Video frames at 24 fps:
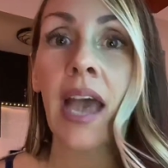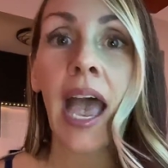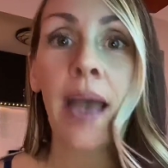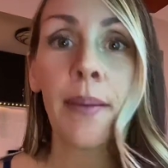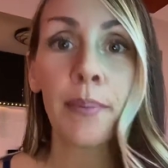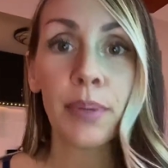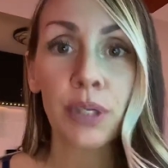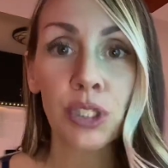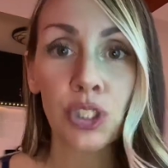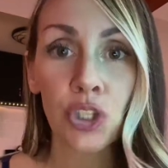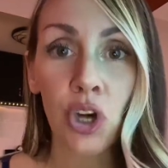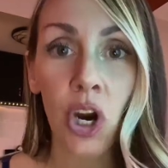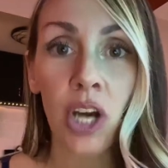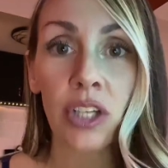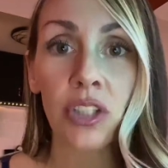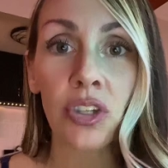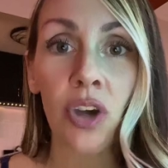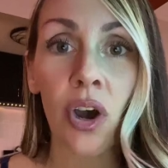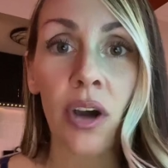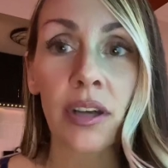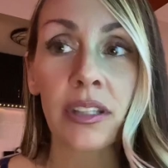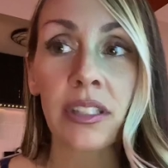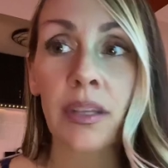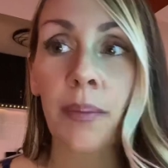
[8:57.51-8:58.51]
and Bashar
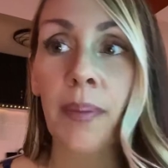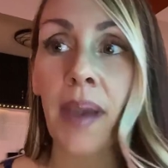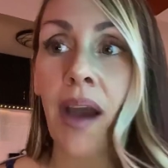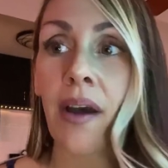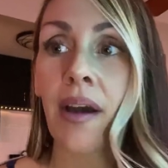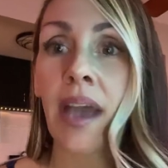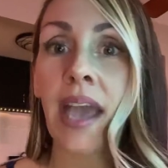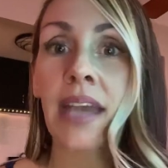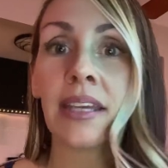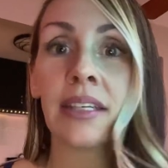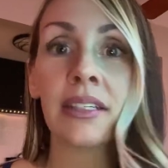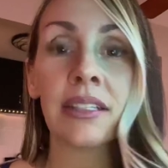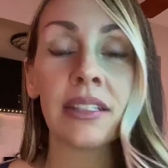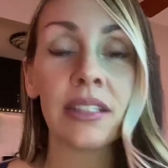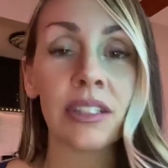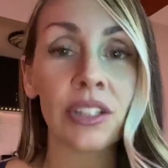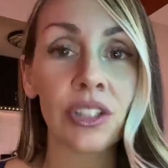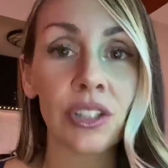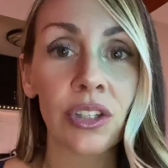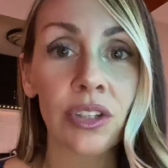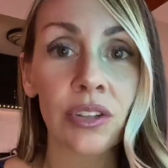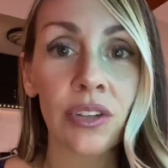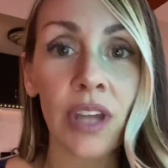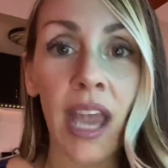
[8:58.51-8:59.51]
talks about,
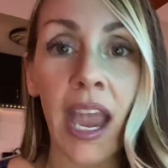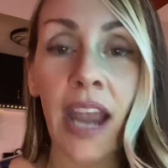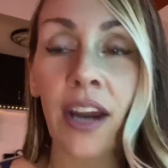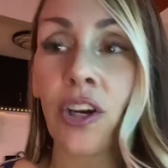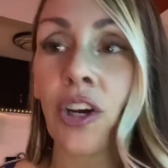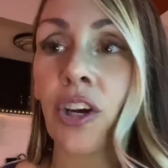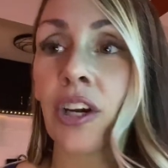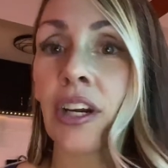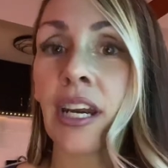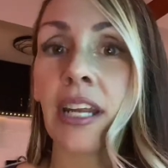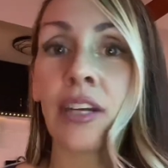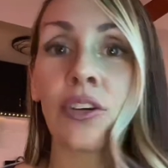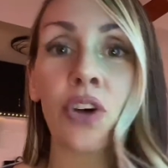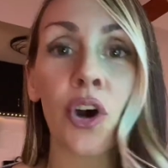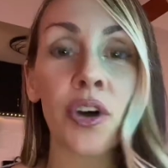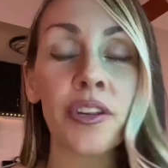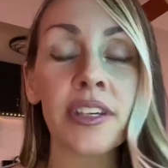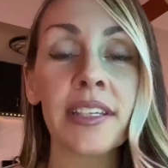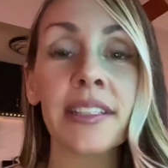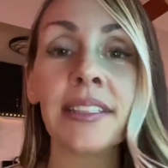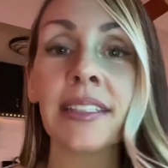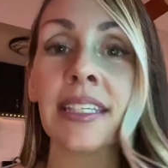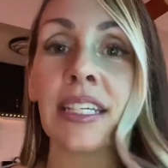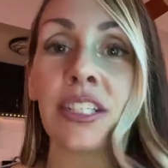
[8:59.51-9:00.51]
and Eckhart and all
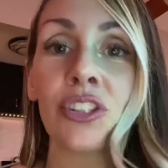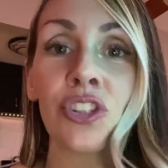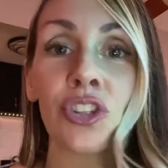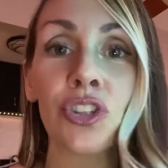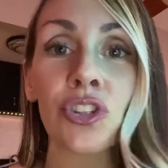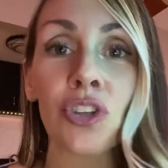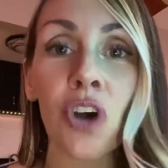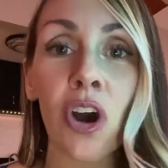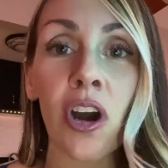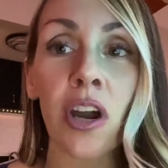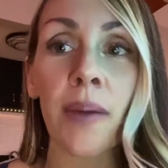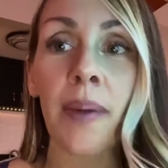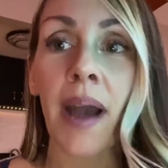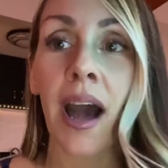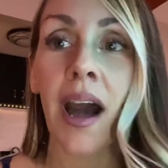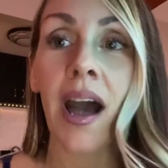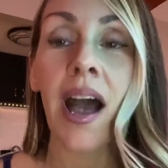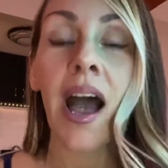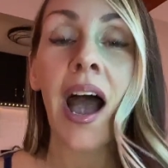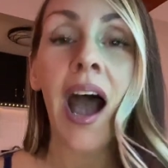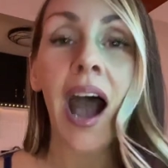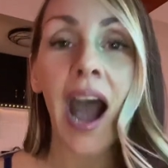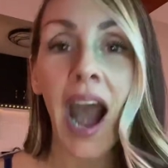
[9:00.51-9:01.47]
these teachers talk about.